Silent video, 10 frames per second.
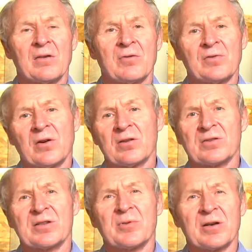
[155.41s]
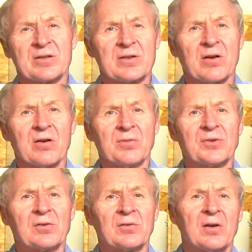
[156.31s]
We've all experienced
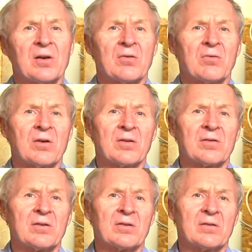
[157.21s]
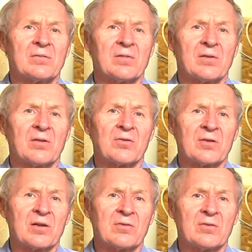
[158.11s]
homes where the lower
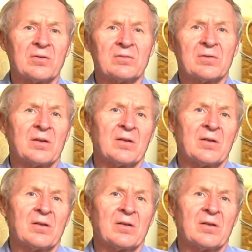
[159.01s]
level